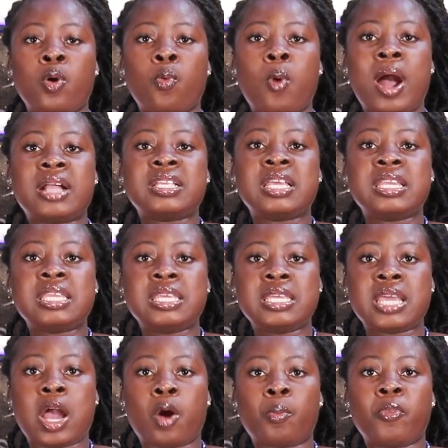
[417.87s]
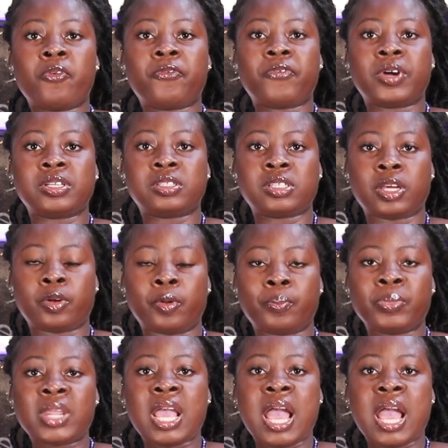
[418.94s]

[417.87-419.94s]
Wan ye ni yi a mo fan che no.